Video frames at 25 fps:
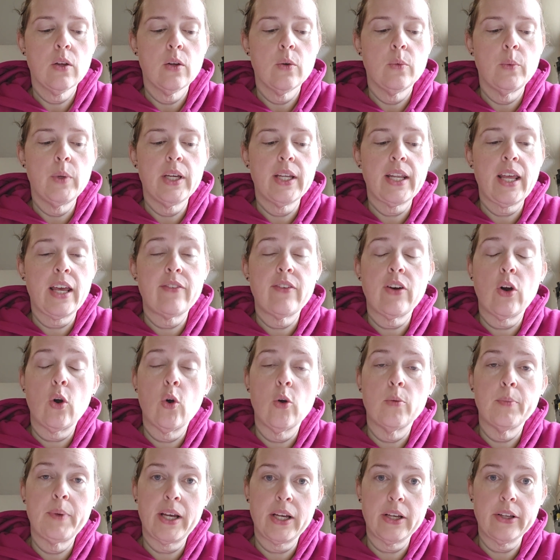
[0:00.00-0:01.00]
We could have a
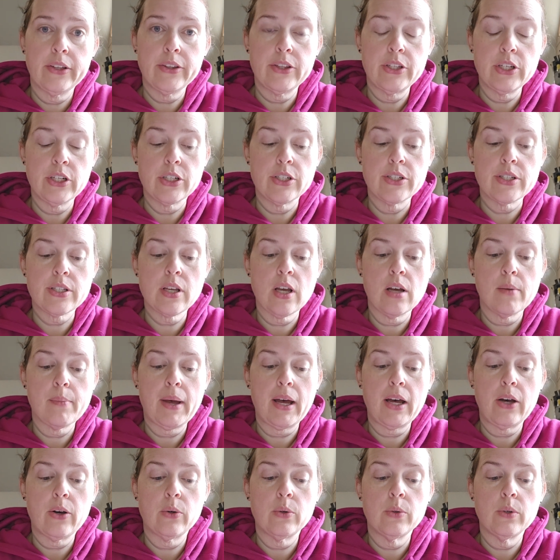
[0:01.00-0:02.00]
home health nurse come
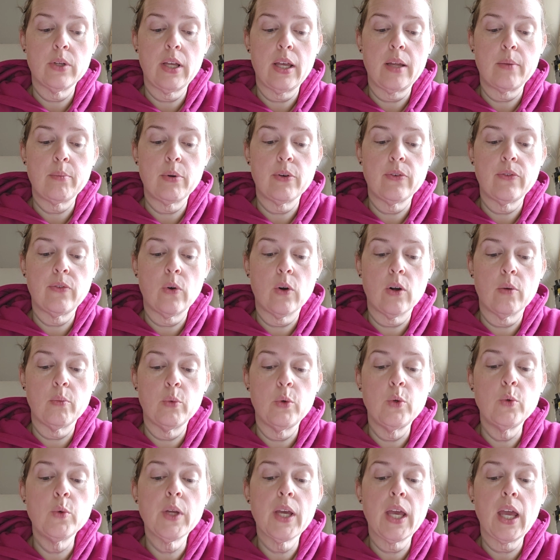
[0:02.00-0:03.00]
out and perform
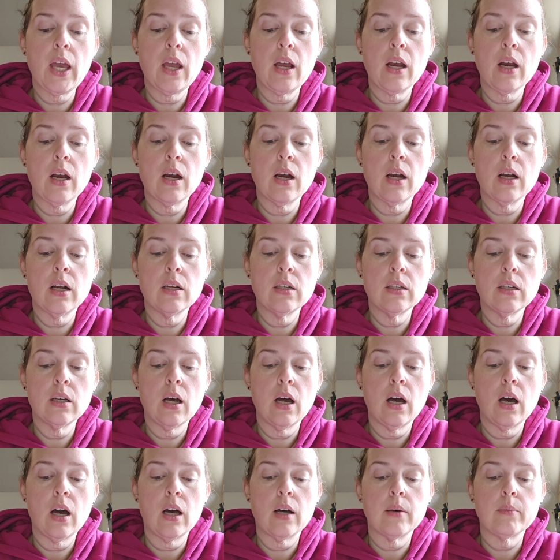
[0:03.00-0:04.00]
wound care
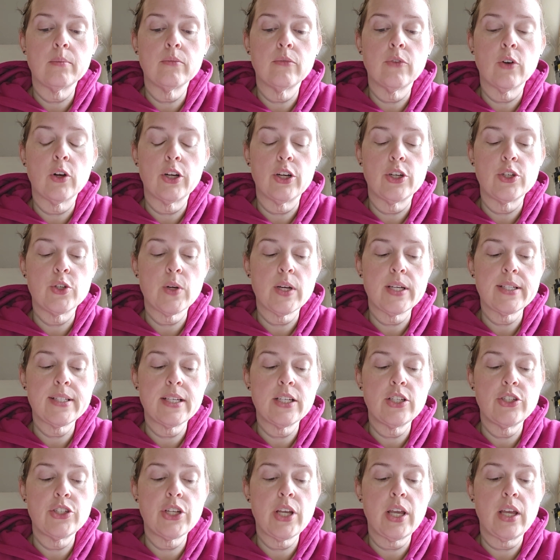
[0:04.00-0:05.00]
for her
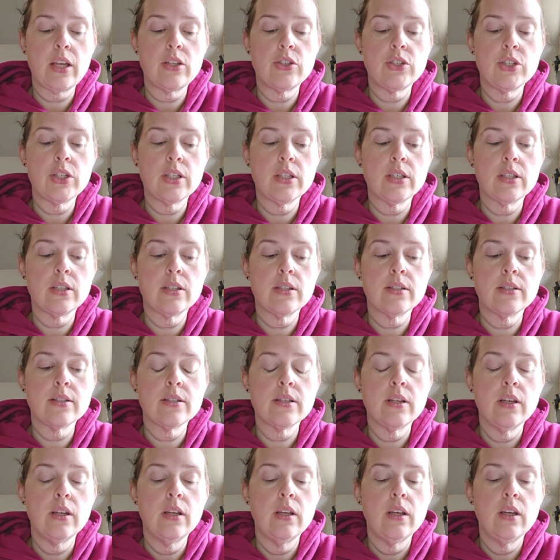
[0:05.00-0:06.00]
dressing changes,
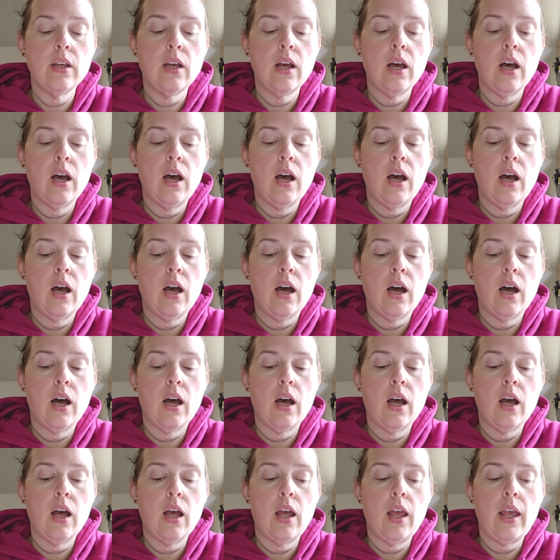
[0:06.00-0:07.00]

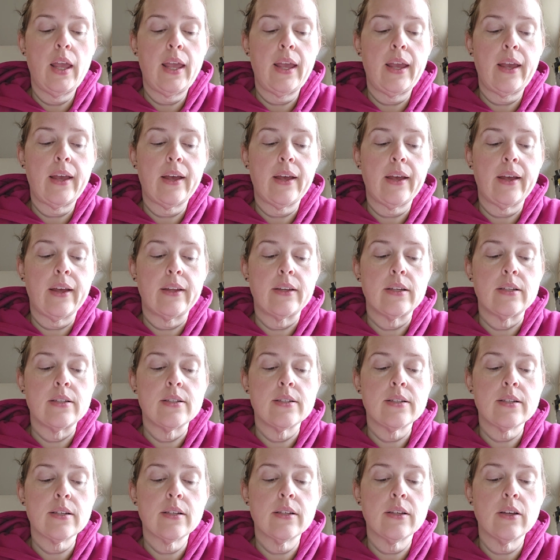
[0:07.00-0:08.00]

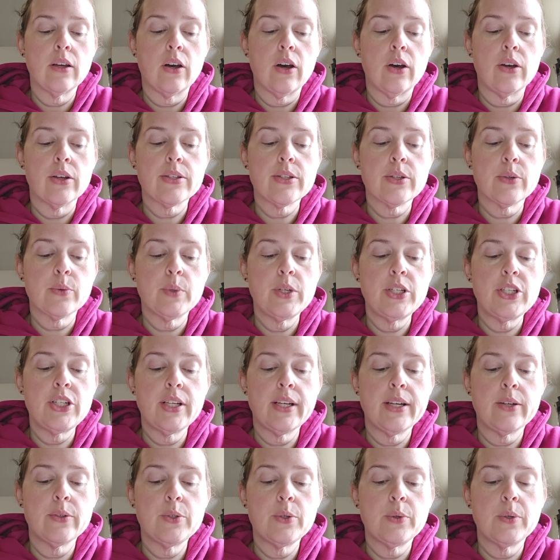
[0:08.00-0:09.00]
and also reaching
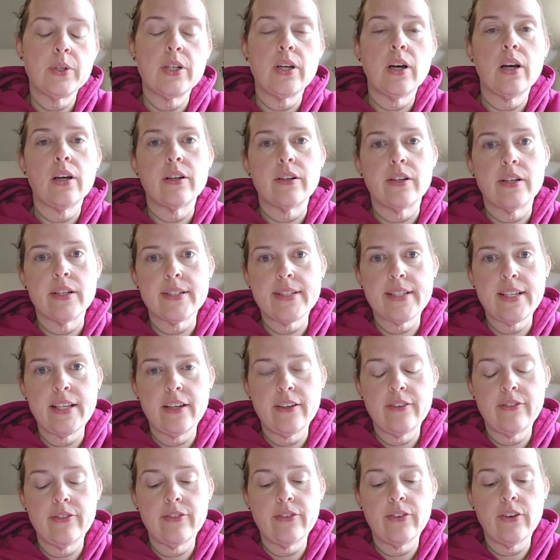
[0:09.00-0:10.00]
out to her daughter to see
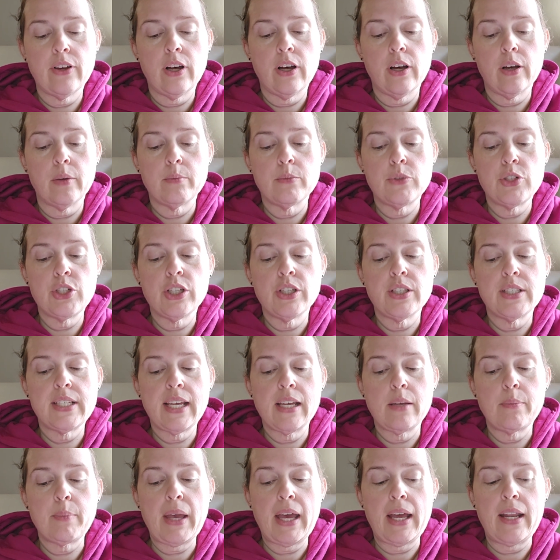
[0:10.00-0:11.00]
if she could
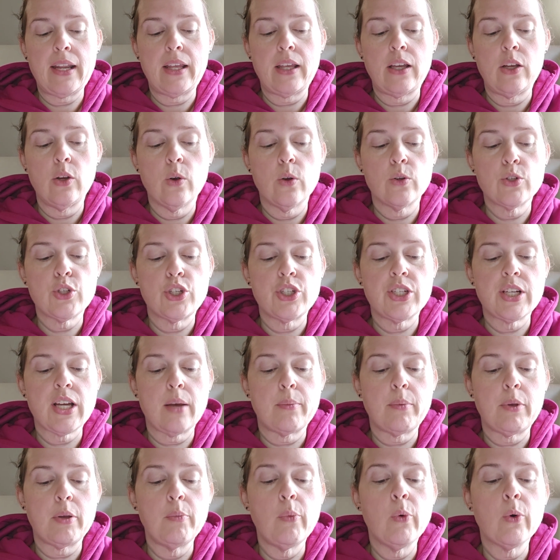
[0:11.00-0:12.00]
take Patty grocery
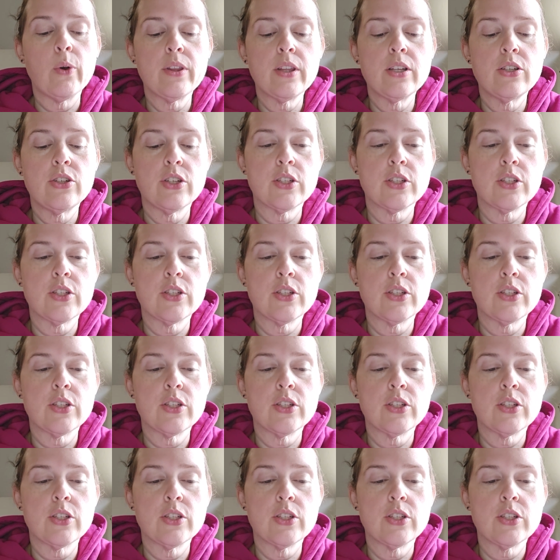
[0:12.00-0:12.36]
shopping more than